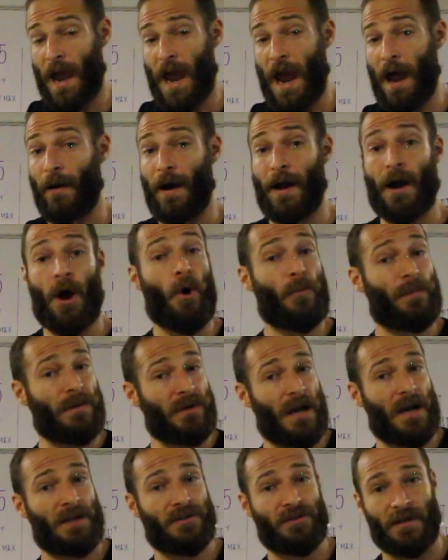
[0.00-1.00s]
Anyway, I hope you
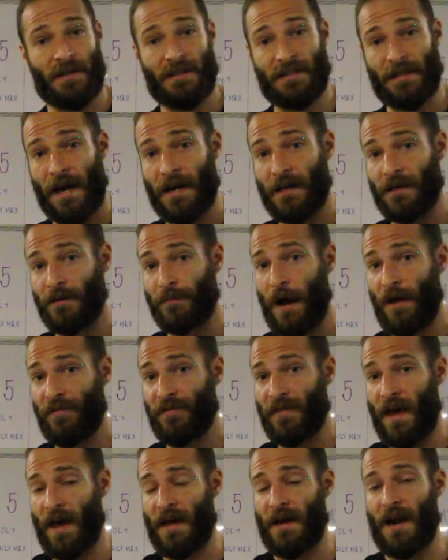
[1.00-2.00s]
guys are excited about
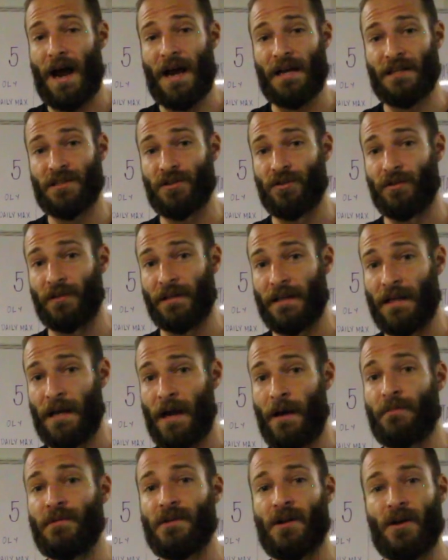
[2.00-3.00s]
that. I certainly
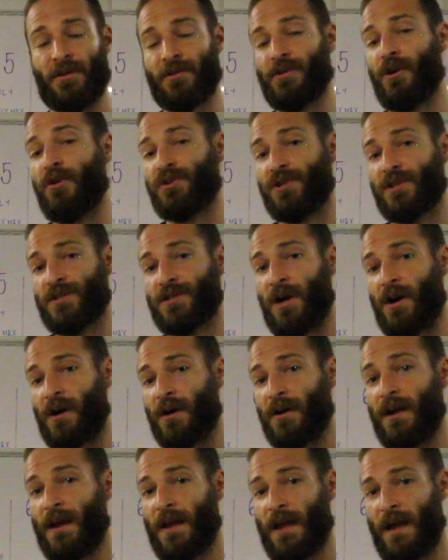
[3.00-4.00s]
am. The other coaches
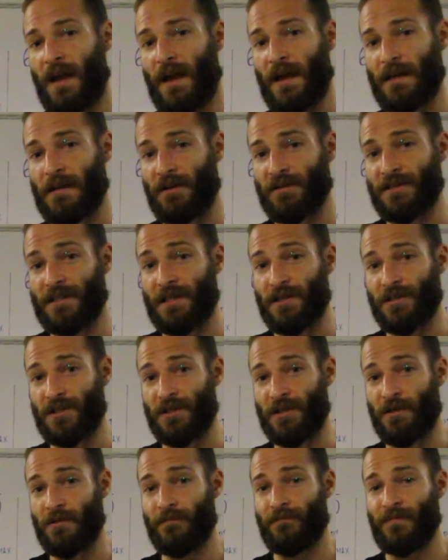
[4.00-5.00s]
are. And I'll see you
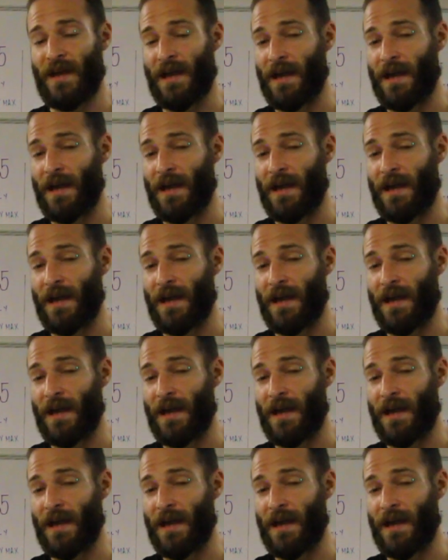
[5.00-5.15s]
soon.